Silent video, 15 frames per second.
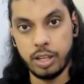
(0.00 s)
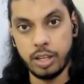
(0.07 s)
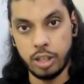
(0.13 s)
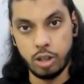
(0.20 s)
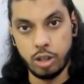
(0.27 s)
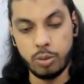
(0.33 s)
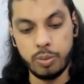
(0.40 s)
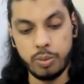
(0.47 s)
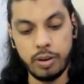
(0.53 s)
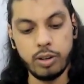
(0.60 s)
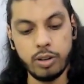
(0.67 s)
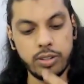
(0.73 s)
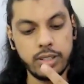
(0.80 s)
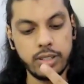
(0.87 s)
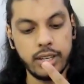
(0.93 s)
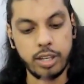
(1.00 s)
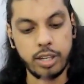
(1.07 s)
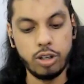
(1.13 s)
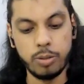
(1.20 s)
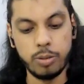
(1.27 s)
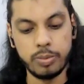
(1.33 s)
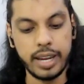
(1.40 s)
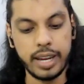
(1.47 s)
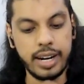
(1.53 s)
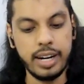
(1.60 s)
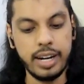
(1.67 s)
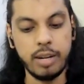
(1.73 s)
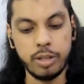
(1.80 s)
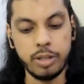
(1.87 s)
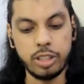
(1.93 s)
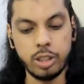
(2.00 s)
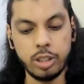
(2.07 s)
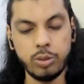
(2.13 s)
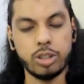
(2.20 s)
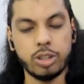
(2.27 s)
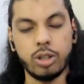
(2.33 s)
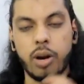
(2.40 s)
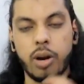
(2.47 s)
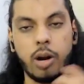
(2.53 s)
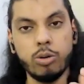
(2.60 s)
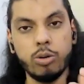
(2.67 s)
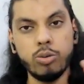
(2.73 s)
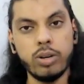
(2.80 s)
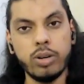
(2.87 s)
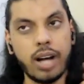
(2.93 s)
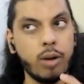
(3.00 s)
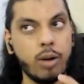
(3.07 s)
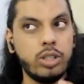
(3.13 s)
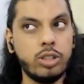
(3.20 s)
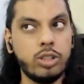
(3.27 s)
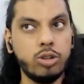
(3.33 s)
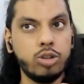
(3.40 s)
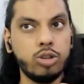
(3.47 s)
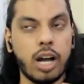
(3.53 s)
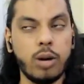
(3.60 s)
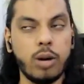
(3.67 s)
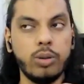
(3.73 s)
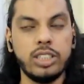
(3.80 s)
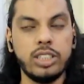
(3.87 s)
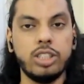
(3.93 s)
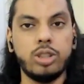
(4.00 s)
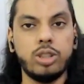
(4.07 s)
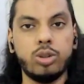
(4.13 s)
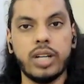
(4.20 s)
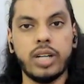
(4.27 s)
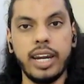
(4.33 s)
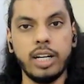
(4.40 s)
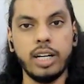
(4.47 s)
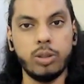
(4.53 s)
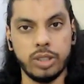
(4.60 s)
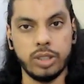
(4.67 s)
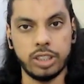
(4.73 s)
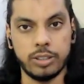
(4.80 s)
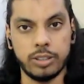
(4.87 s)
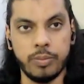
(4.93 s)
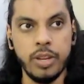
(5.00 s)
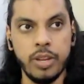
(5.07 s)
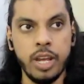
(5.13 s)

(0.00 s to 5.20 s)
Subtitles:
YouTube videos, YouTube channel, and email sequences. Now, how does these two connect to each other?